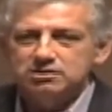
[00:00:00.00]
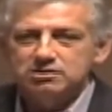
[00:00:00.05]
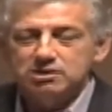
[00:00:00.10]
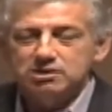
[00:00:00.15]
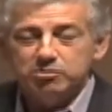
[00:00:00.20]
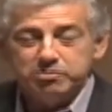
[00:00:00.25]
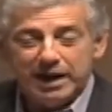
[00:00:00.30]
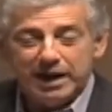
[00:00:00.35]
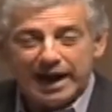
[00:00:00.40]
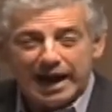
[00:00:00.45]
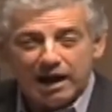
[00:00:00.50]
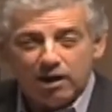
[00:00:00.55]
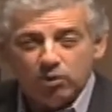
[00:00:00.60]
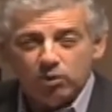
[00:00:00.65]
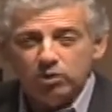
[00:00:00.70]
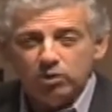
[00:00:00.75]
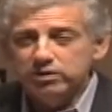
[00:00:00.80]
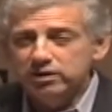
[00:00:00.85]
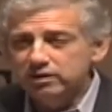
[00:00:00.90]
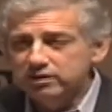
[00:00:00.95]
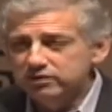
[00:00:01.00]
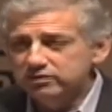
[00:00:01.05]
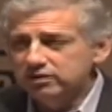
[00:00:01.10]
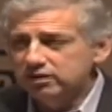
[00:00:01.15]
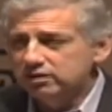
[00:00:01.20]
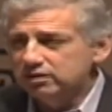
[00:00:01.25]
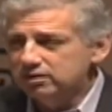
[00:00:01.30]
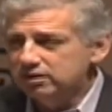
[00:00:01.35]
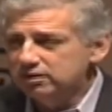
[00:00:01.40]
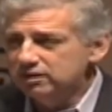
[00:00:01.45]
the power that is
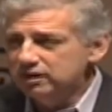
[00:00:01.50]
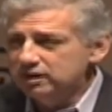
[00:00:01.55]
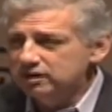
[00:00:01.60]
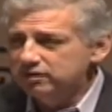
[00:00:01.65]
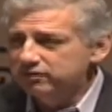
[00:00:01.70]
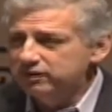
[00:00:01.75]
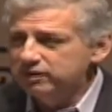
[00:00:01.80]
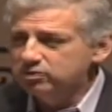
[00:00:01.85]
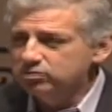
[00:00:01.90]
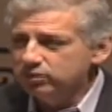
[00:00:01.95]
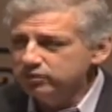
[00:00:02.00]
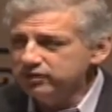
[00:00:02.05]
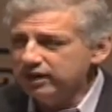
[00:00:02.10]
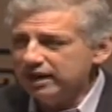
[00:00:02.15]
in an individual's